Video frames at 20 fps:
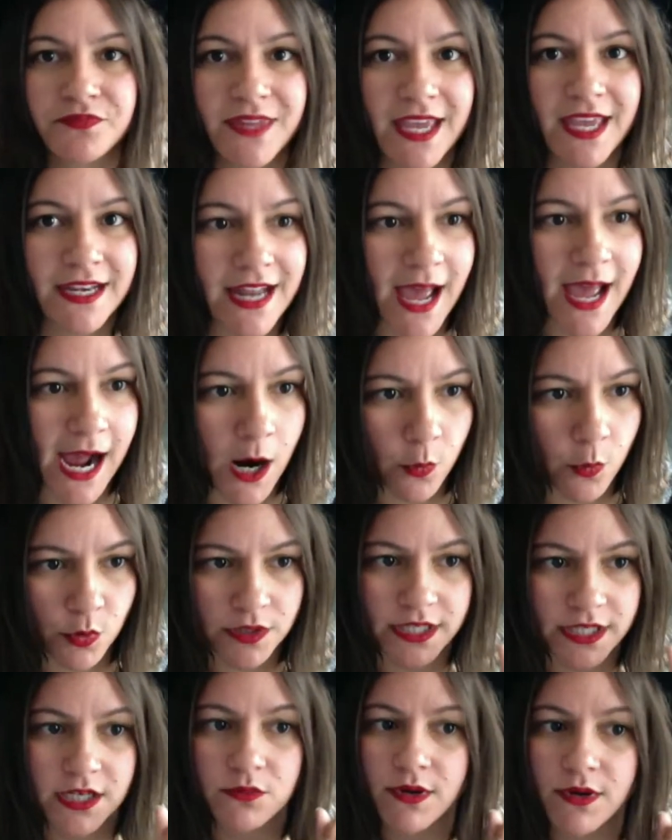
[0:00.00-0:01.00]
an
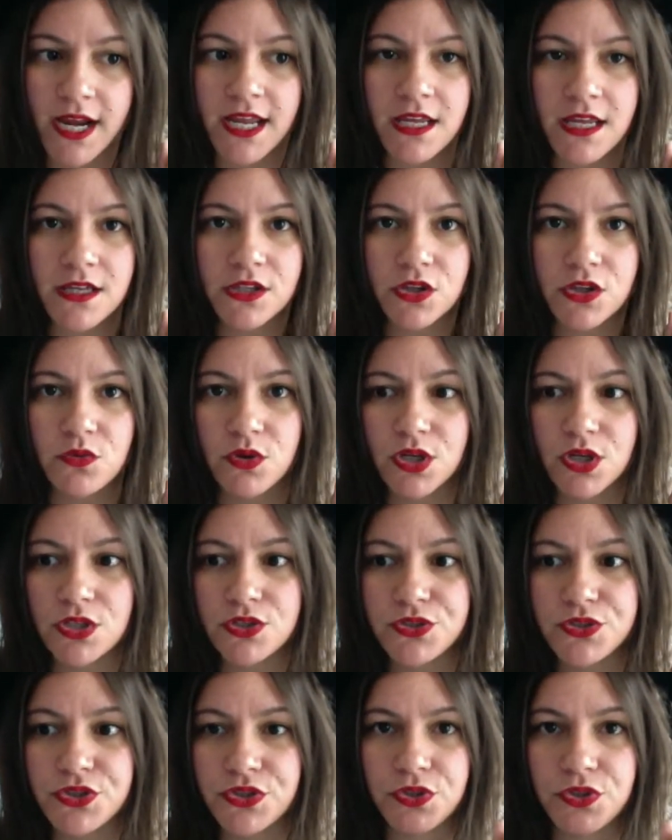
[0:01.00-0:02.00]
hourly rate, you
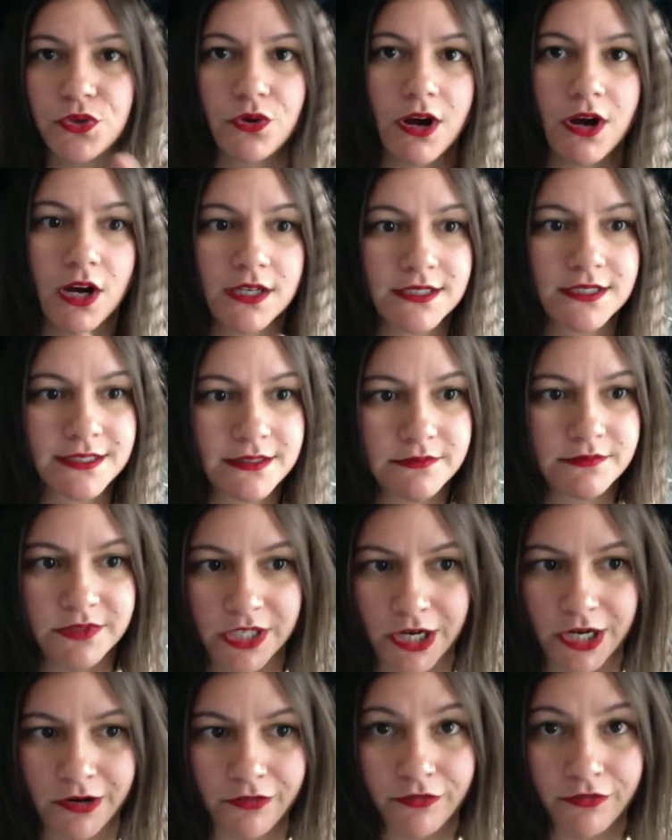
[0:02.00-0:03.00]
can do a you
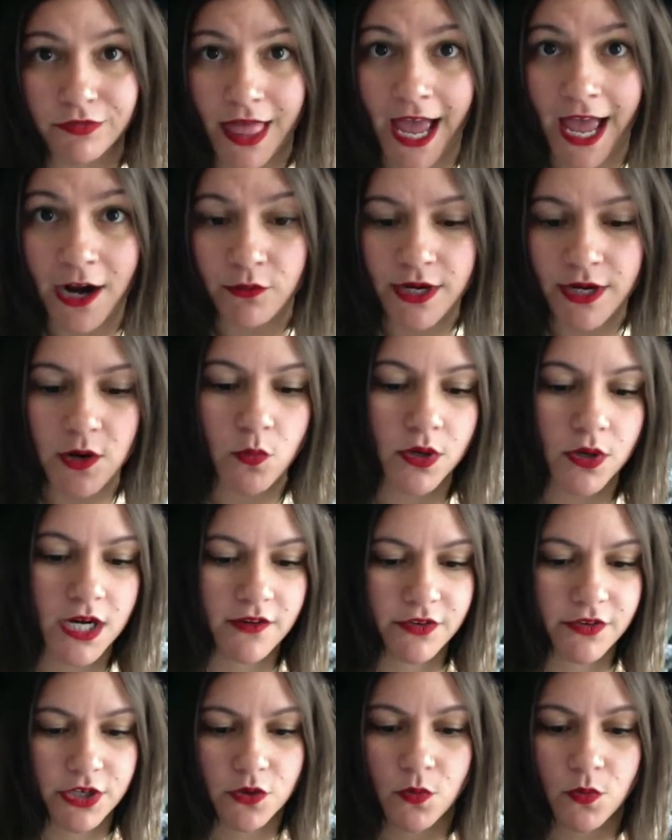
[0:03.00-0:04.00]
know flat rate
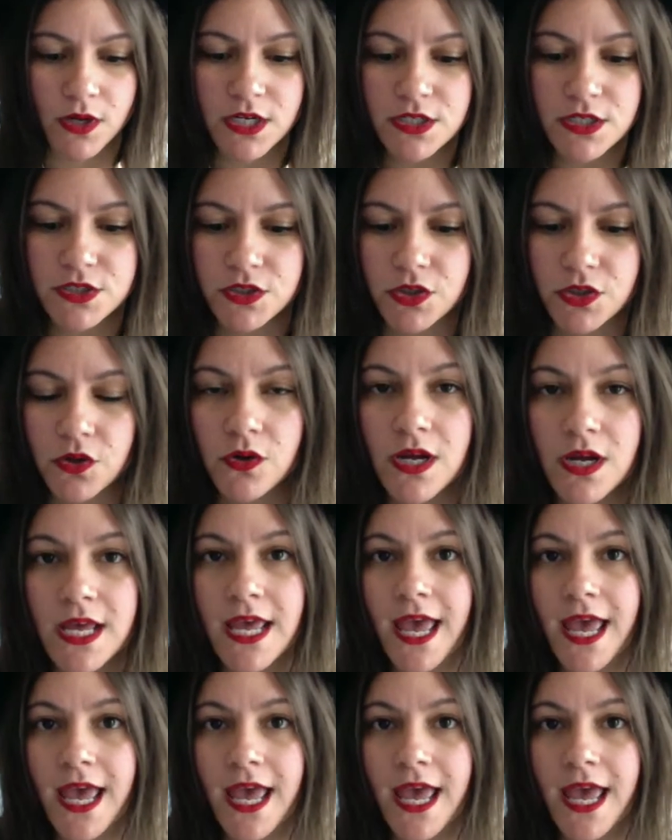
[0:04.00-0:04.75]
whatever you want to do